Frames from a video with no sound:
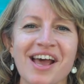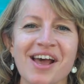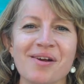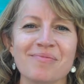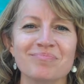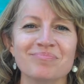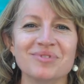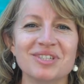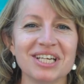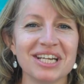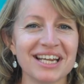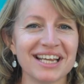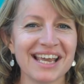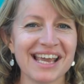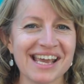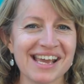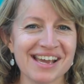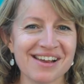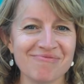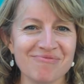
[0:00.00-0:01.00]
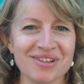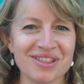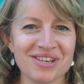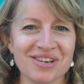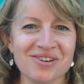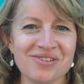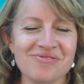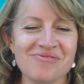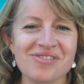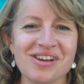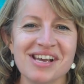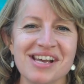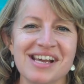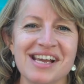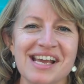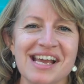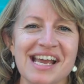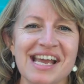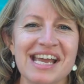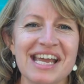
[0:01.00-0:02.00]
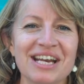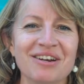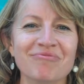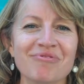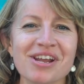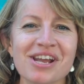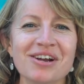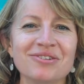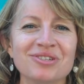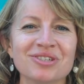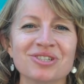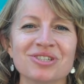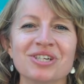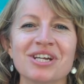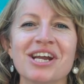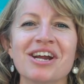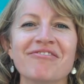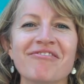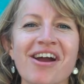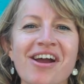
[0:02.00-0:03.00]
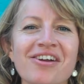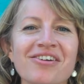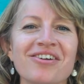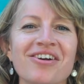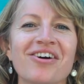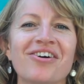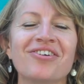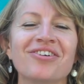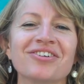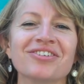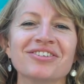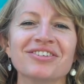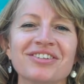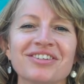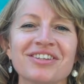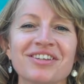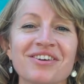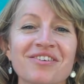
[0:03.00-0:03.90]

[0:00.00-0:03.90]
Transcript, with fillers: I'm sitting here with you in Rio de Janeiro on